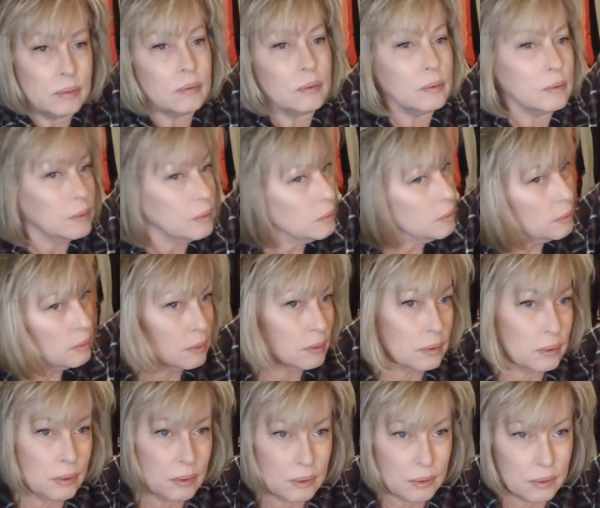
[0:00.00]

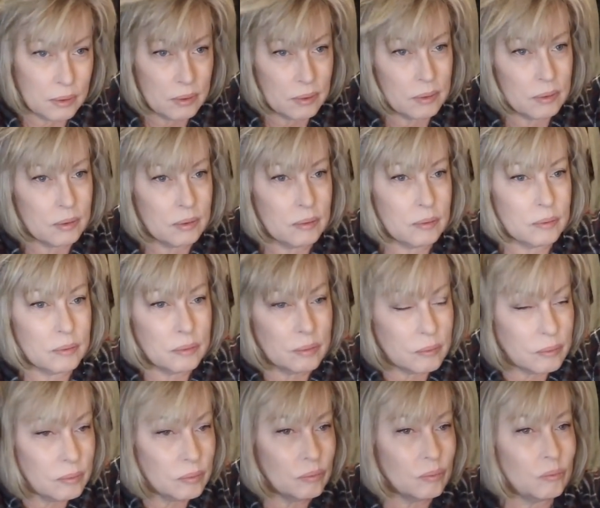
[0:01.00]

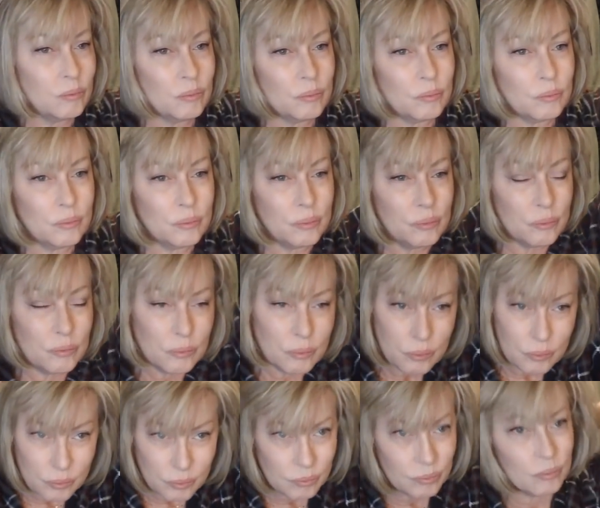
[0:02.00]

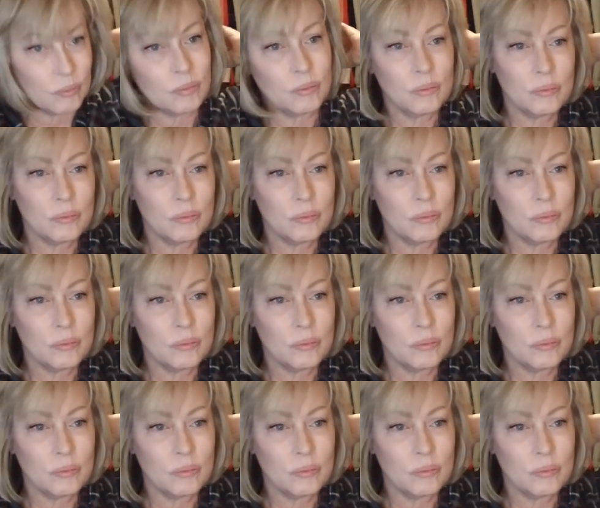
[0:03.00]
(no one is talking)